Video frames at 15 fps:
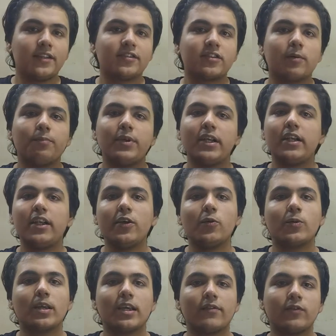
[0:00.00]
It's completely
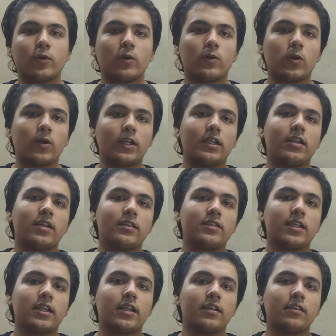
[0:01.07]
okay if you are not
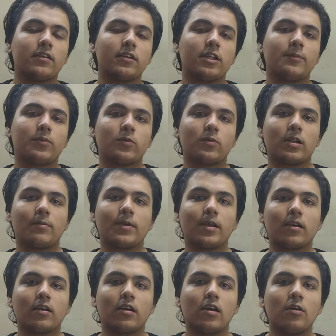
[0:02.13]
interested in learning
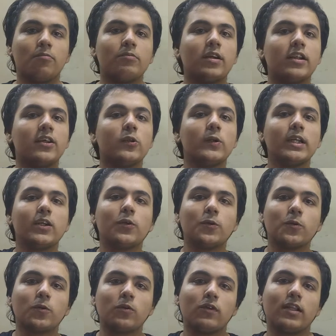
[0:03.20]
programming. But you need to
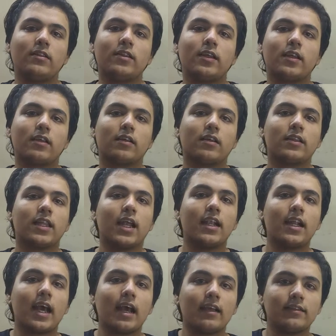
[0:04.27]
know one thing,
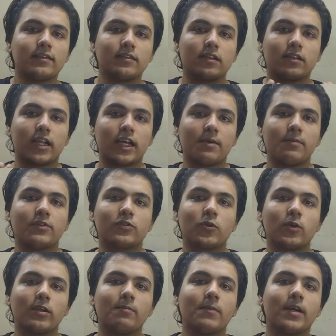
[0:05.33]
that as time is
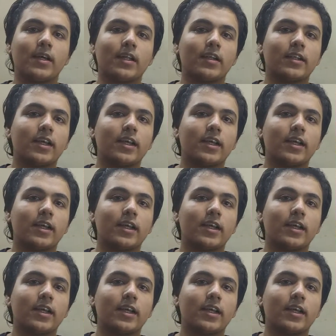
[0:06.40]
going by,